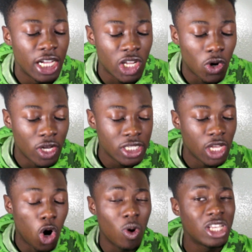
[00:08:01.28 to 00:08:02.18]
Noizy
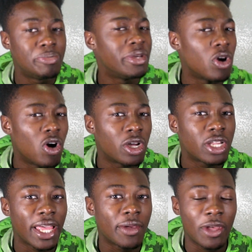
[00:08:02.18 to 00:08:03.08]
always been on,
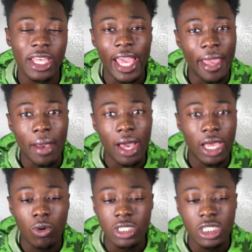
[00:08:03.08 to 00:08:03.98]
like when he came out,
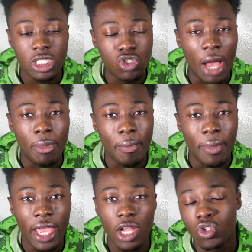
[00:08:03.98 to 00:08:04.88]
like was he just dropping
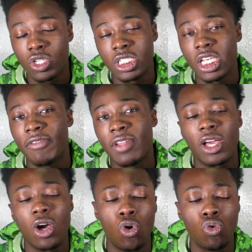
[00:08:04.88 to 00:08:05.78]
bangers, or does he have
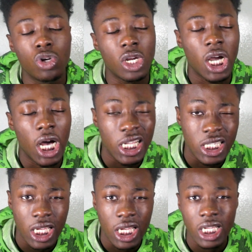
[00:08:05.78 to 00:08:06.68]
like older
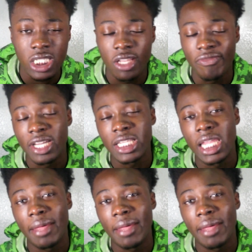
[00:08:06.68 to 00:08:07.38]
content and stuff like that?